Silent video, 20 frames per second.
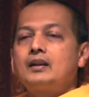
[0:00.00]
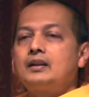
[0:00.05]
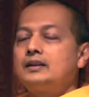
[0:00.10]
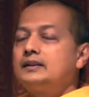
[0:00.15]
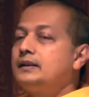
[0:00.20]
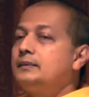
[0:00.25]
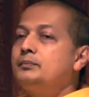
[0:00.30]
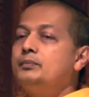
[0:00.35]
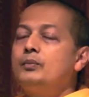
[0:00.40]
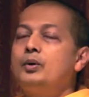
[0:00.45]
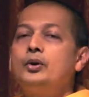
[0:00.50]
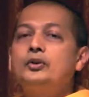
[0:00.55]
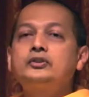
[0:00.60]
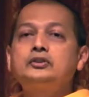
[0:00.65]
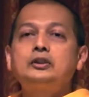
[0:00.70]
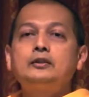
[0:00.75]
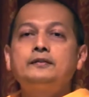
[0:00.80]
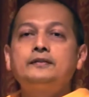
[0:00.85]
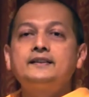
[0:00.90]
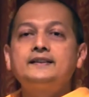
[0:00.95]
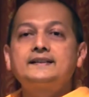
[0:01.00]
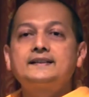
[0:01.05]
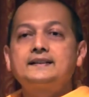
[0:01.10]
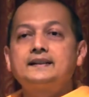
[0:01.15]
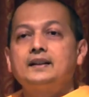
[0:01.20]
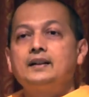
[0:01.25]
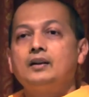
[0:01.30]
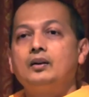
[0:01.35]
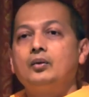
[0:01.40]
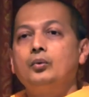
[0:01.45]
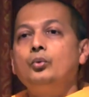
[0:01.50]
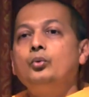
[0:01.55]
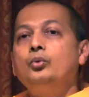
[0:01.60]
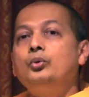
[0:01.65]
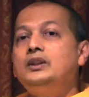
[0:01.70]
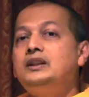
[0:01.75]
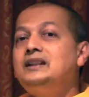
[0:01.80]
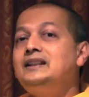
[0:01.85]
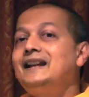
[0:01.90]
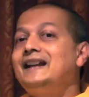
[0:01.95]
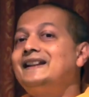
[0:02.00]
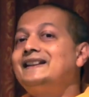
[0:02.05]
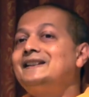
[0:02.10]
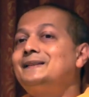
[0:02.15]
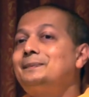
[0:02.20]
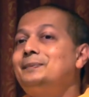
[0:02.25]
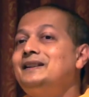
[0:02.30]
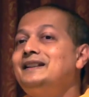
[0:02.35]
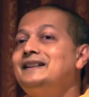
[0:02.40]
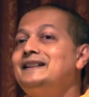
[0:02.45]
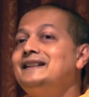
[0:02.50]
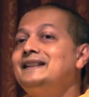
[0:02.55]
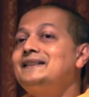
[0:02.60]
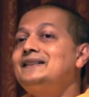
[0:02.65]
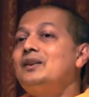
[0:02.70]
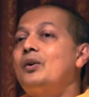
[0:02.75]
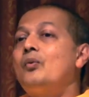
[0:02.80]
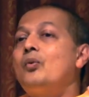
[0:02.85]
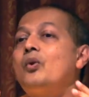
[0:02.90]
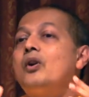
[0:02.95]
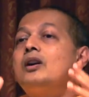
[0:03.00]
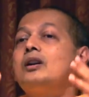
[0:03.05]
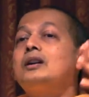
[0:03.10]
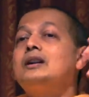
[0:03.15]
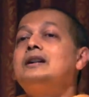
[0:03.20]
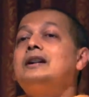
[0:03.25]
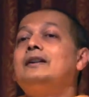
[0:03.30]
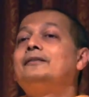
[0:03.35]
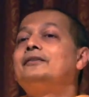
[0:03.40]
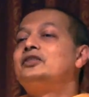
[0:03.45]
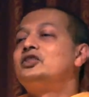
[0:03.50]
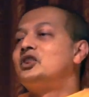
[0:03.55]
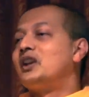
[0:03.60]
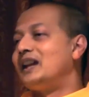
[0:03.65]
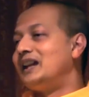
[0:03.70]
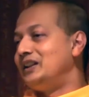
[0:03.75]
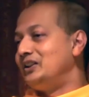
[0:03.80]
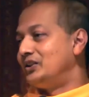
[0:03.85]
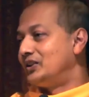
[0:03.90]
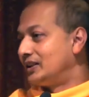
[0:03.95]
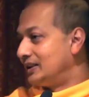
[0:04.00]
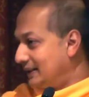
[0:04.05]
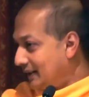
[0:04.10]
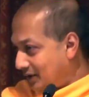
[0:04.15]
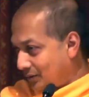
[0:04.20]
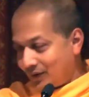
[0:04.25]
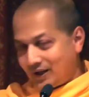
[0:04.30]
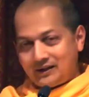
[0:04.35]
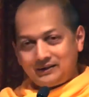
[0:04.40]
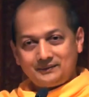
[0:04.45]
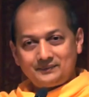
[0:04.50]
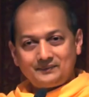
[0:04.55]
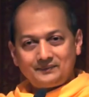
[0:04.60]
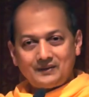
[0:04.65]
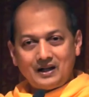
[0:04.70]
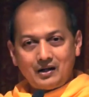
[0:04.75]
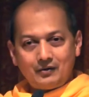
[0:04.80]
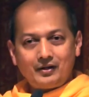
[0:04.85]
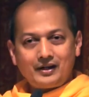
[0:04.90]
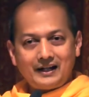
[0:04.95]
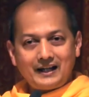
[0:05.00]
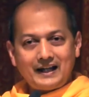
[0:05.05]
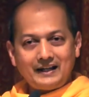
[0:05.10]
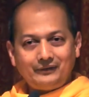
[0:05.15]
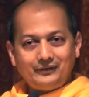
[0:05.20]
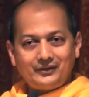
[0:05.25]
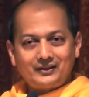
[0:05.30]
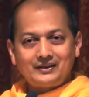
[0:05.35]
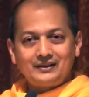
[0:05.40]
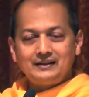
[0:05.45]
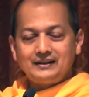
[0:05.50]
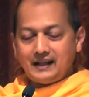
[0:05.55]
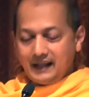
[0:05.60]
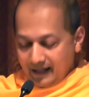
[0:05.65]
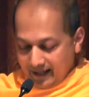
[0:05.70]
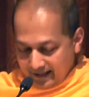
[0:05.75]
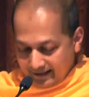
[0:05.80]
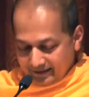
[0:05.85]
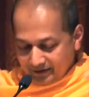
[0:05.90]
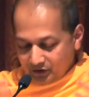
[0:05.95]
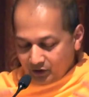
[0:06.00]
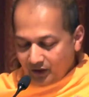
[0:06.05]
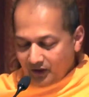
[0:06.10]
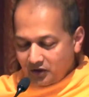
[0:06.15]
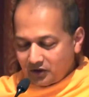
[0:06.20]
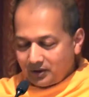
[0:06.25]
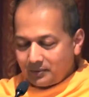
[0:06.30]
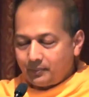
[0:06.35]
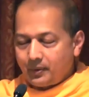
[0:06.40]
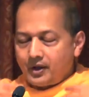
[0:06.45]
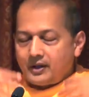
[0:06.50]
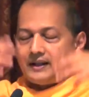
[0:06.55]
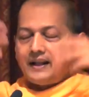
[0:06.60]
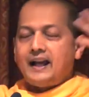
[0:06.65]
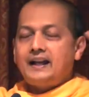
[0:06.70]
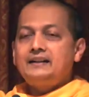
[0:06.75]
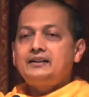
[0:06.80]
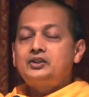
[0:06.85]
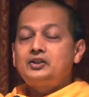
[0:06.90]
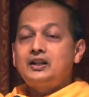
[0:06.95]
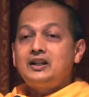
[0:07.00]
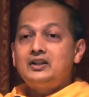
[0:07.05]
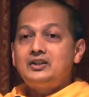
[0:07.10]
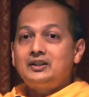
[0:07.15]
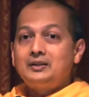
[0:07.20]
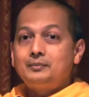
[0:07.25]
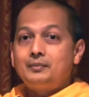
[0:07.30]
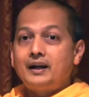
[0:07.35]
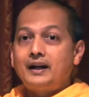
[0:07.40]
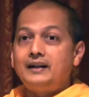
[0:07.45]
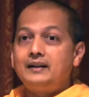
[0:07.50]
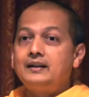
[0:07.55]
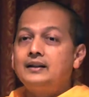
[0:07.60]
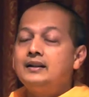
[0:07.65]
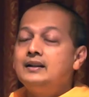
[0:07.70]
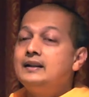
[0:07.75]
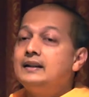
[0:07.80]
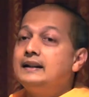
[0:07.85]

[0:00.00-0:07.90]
see, most of us, we experience a world of change, this one, our lives, and a changing body, and a changing mind.